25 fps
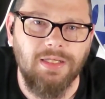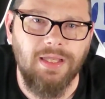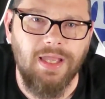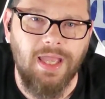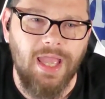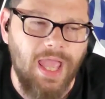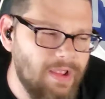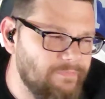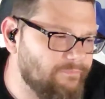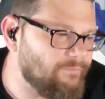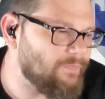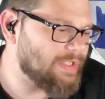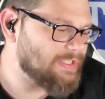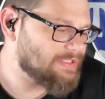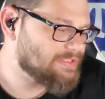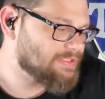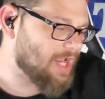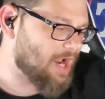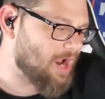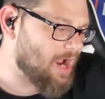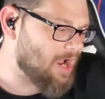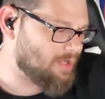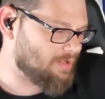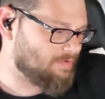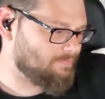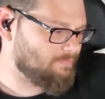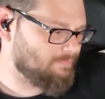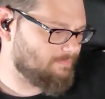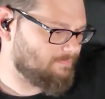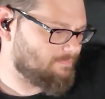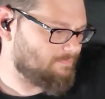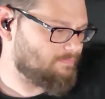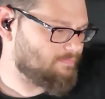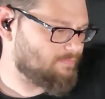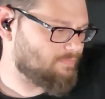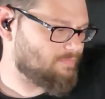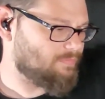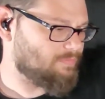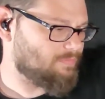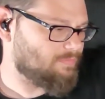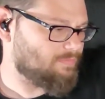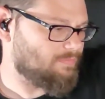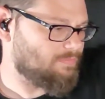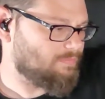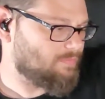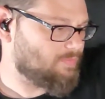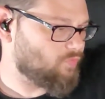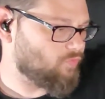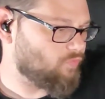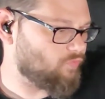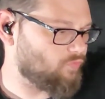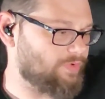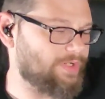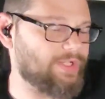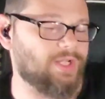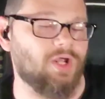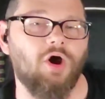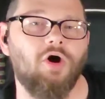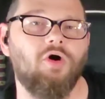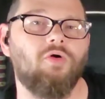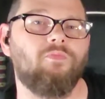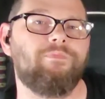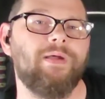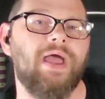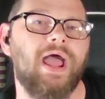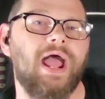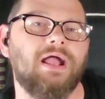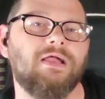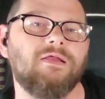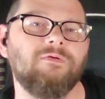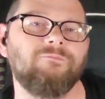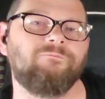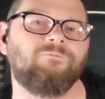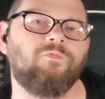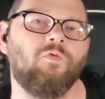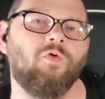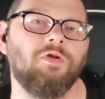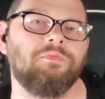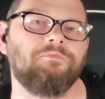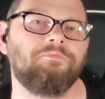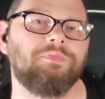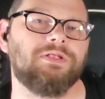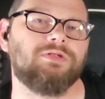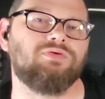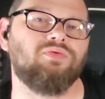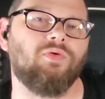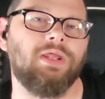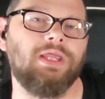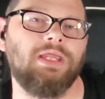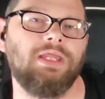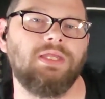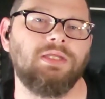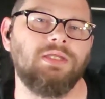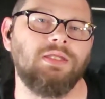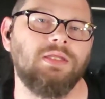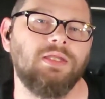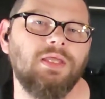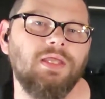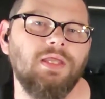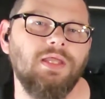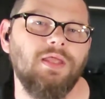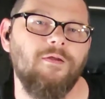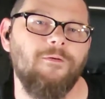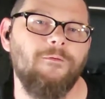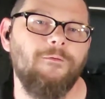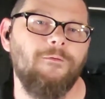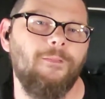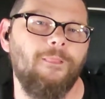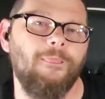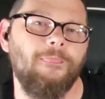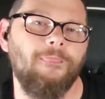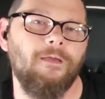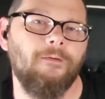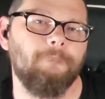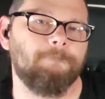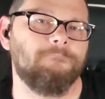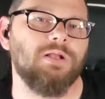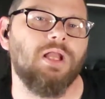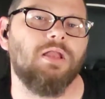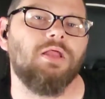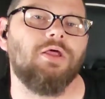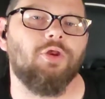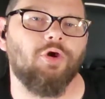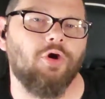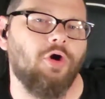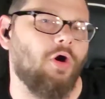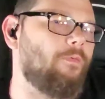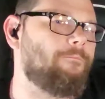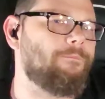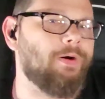Every time we go back and forth between political